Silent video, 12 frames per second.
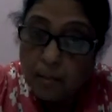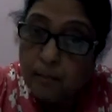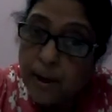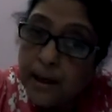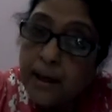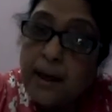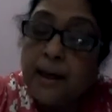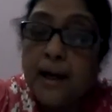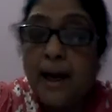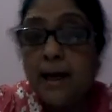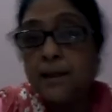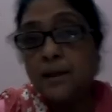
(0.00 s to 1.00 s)
But it
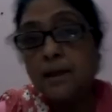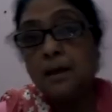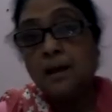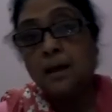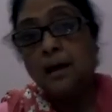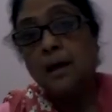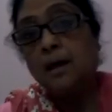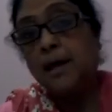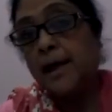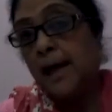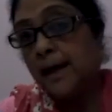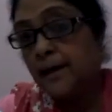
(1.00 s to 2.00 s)
has a
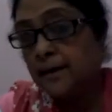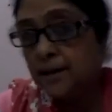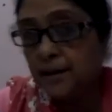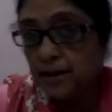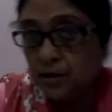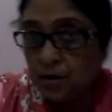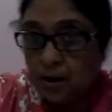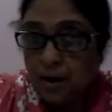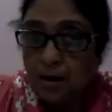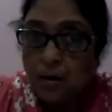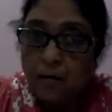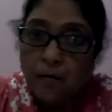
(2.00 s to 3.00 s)
characteristic
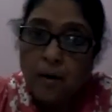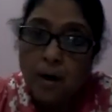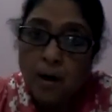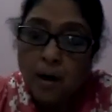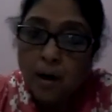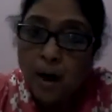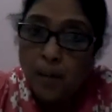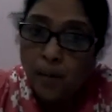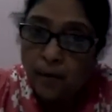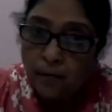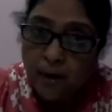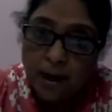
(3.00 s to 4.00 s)
of
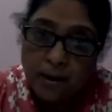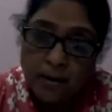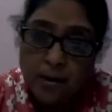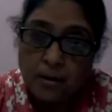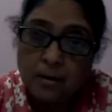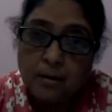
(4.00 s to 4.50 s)
camouflage.